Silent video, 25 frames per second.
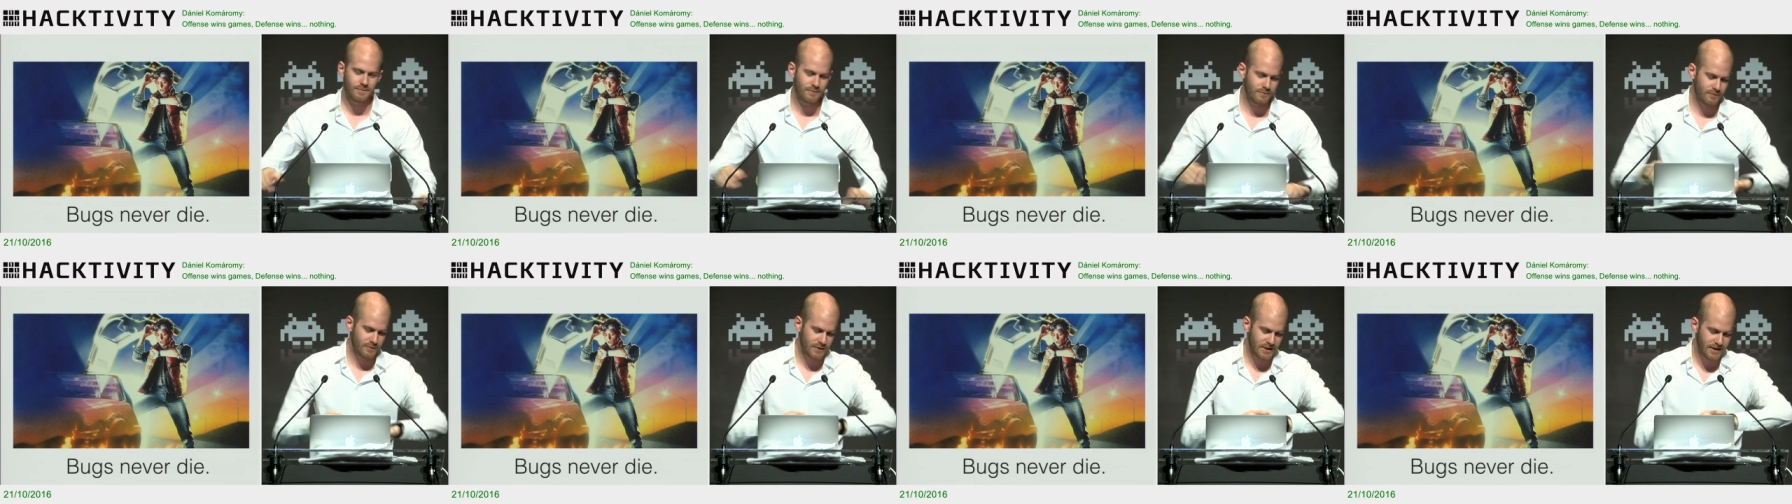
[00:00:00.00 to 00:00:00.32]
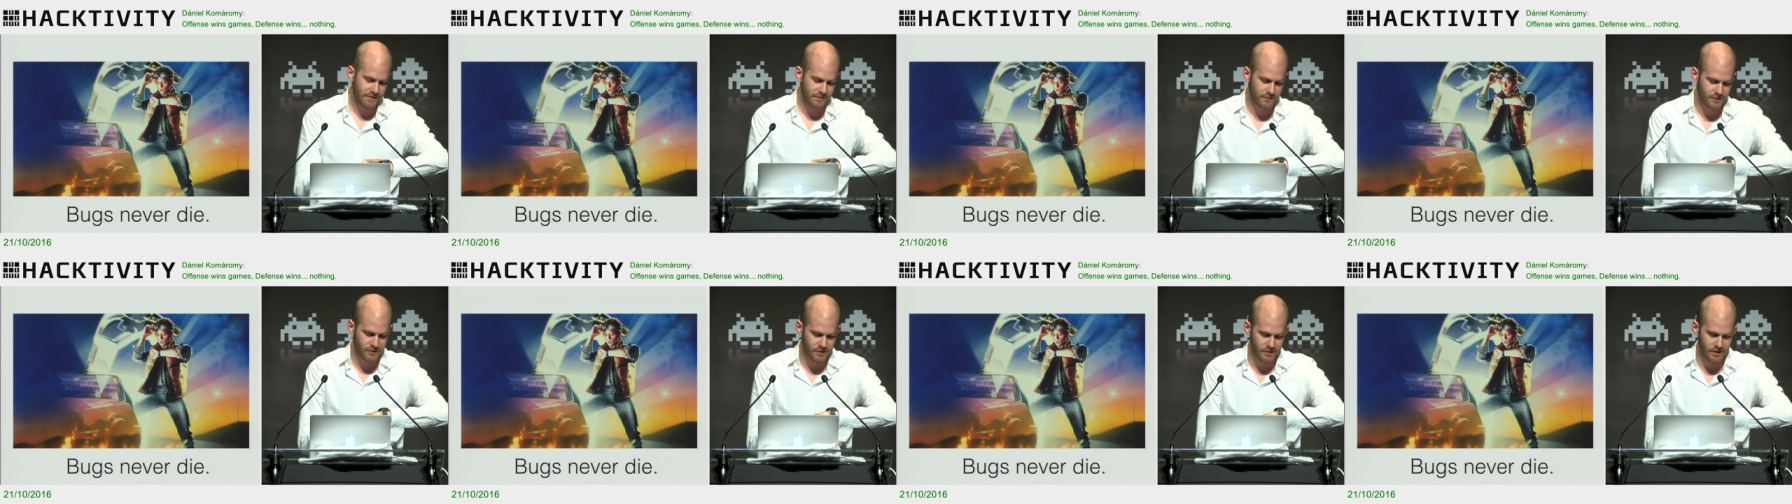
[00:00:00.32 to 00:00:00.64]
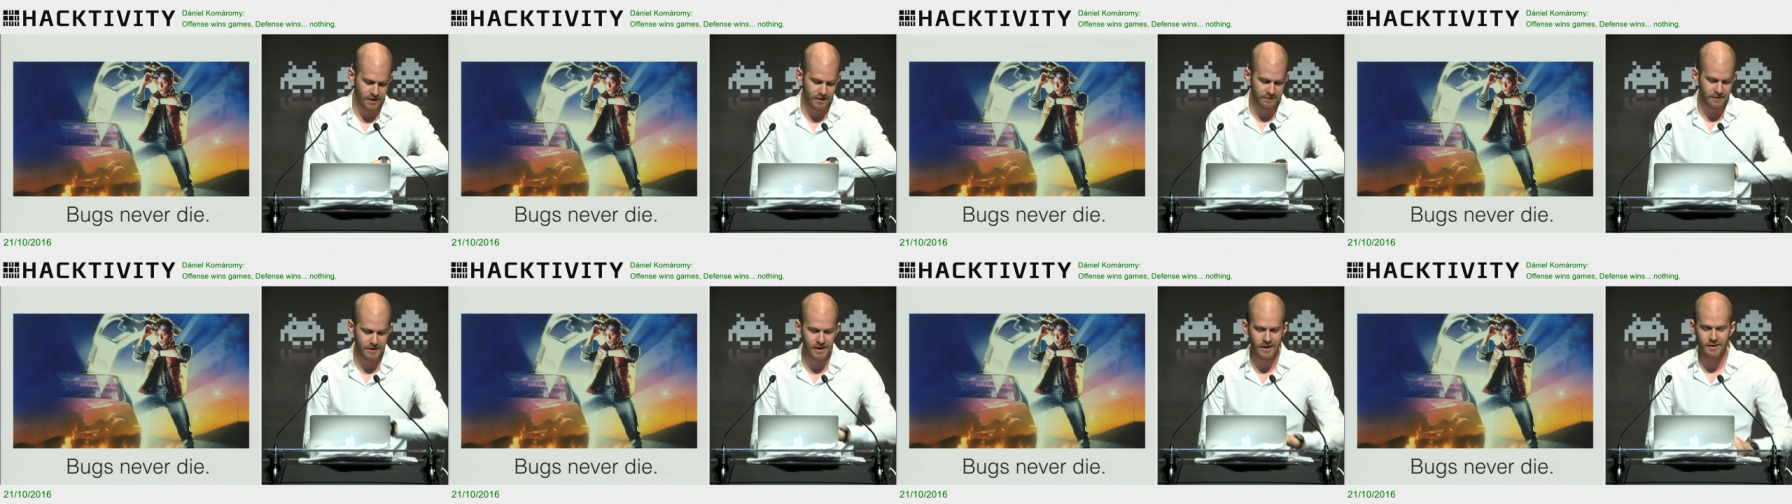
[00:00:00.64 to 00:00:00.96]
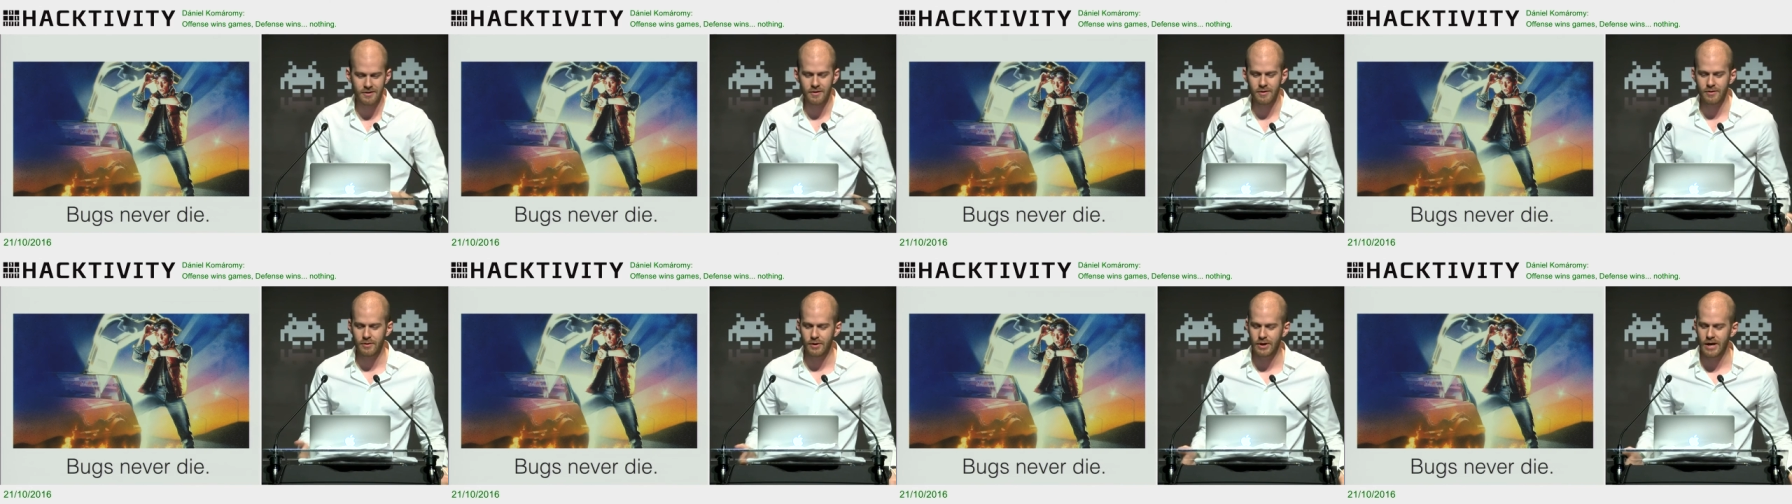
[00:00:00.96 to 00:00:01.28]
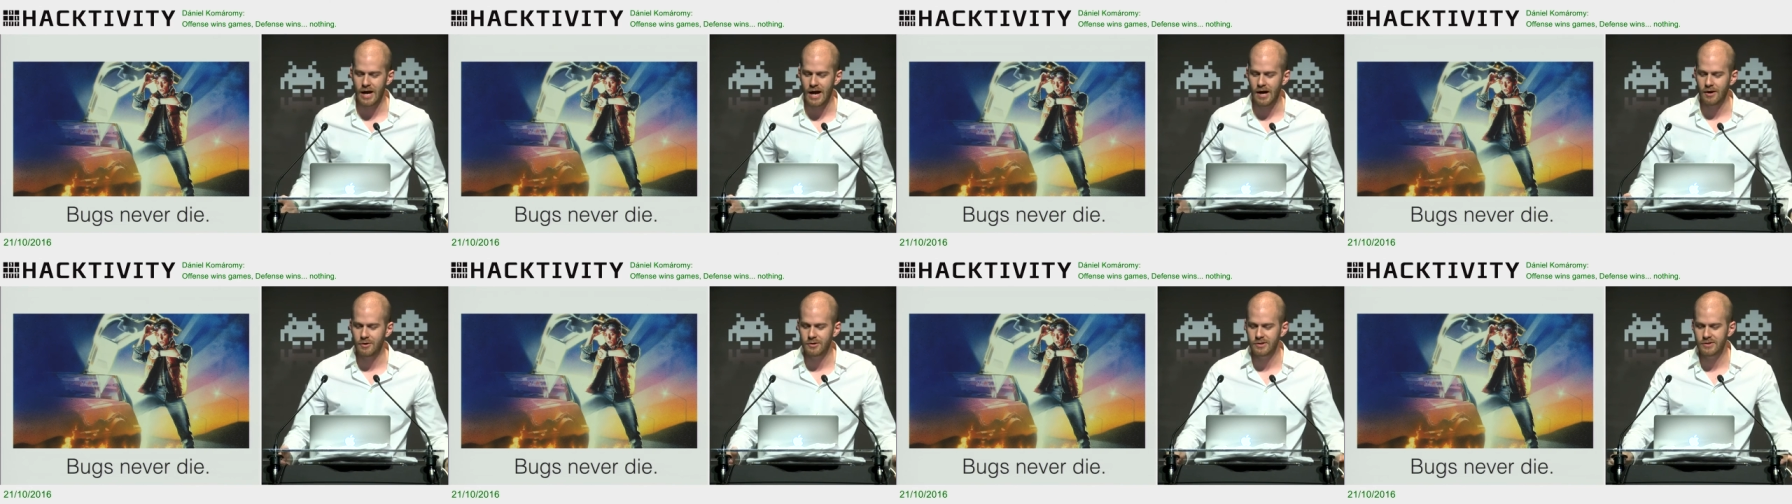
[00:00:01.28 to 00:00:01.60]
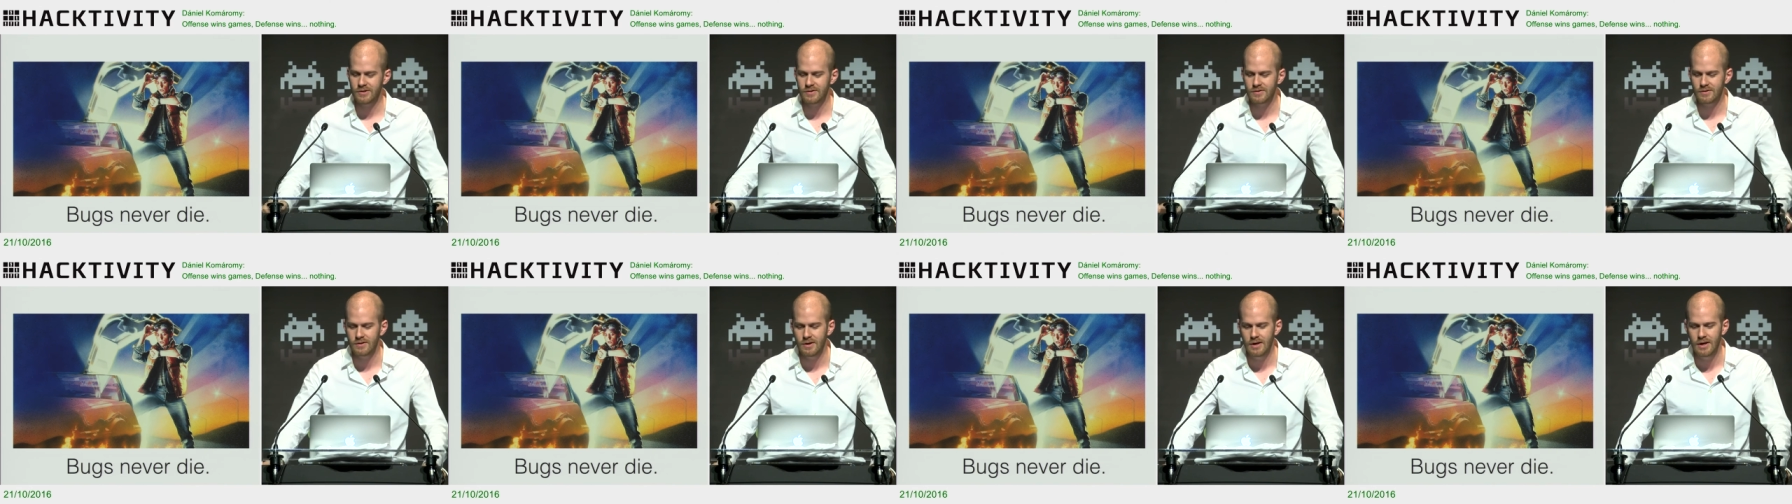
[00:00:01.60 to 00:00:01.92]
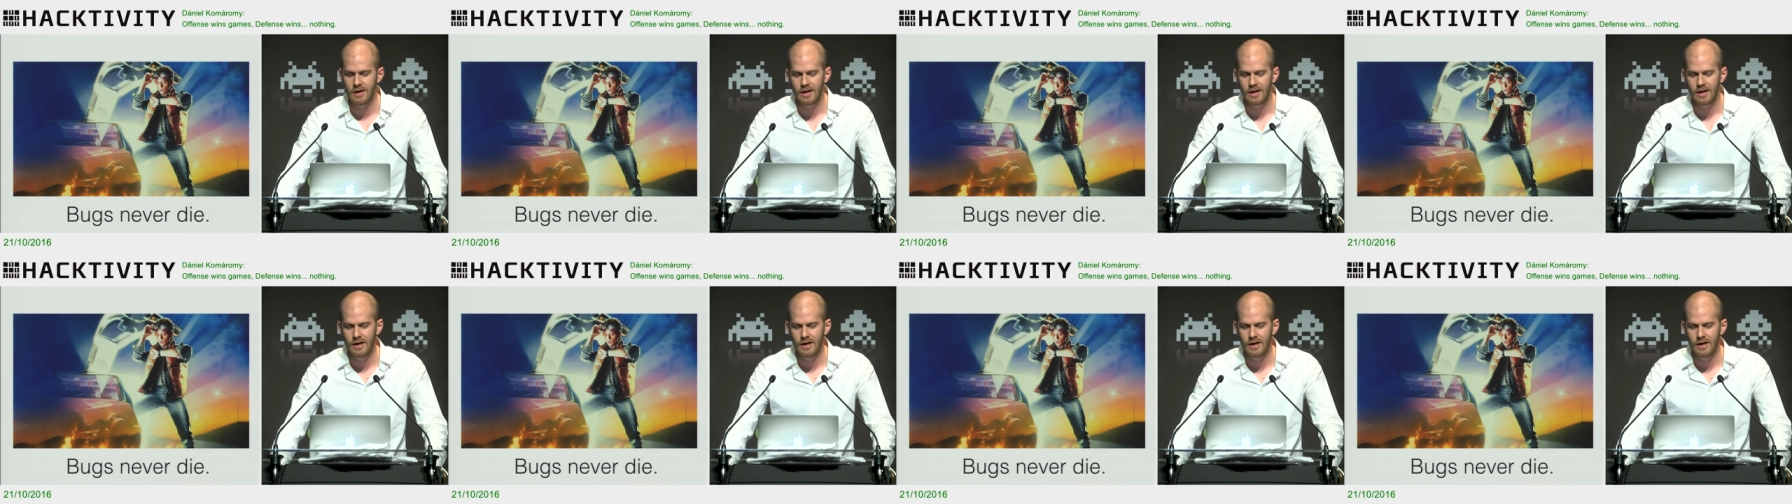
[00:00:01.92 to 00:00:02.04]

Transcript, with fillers: we definitely don't have another 3 hours.